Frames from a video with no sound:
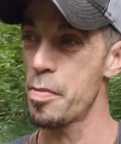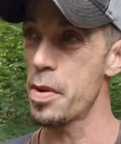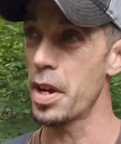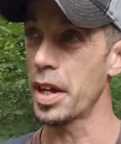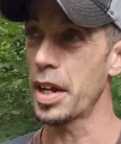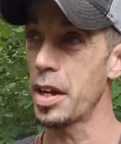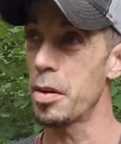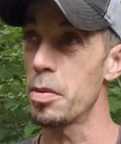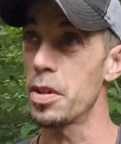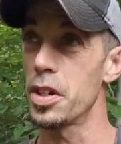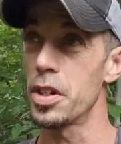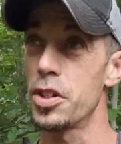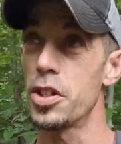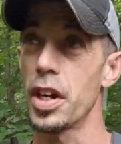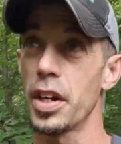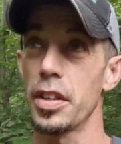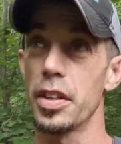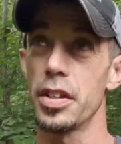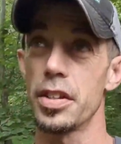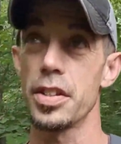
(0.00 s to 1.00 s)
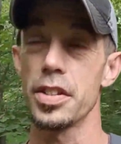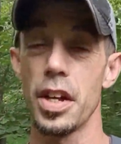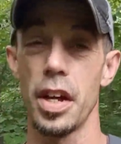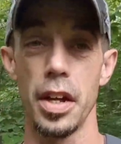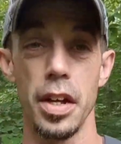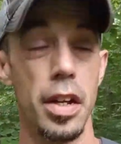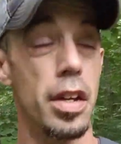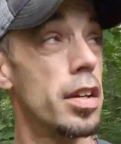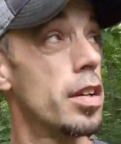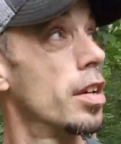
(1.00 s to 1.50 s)
I came in to check this site,
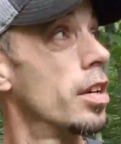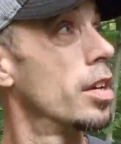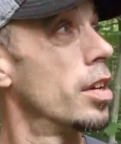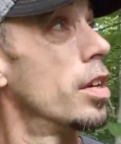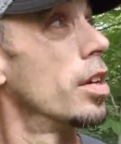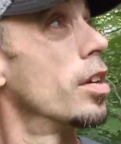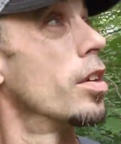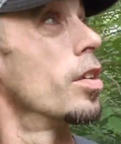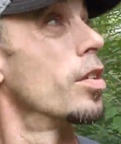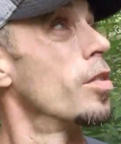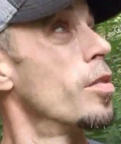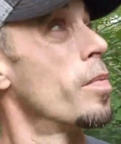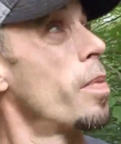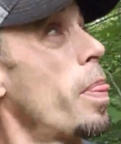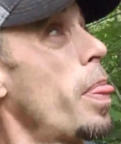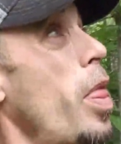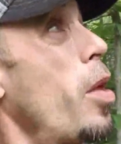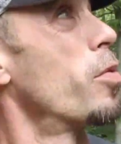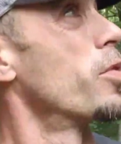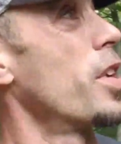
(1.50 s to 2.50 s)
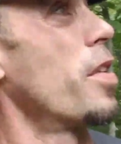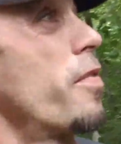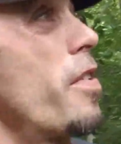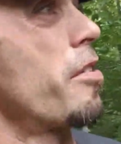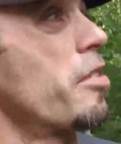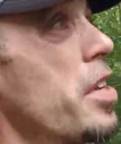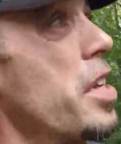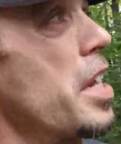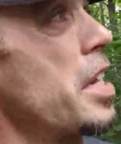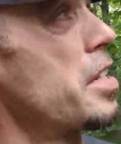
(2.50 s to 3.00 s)
was I found
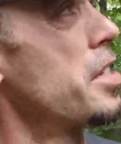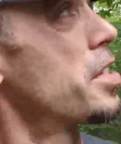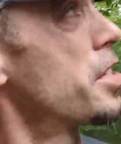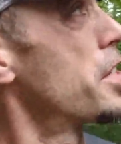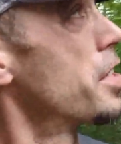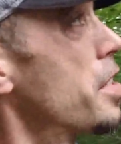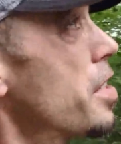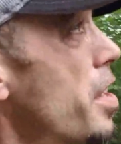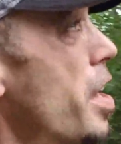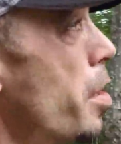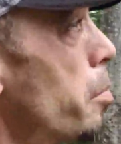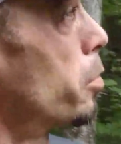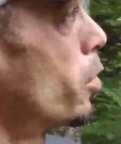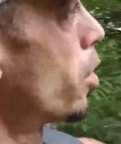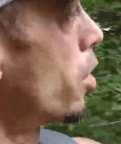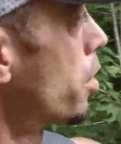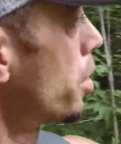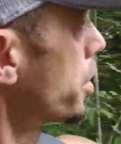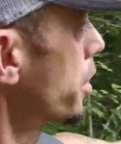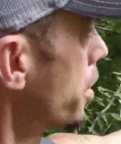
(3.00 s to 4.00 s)
a nice hemlock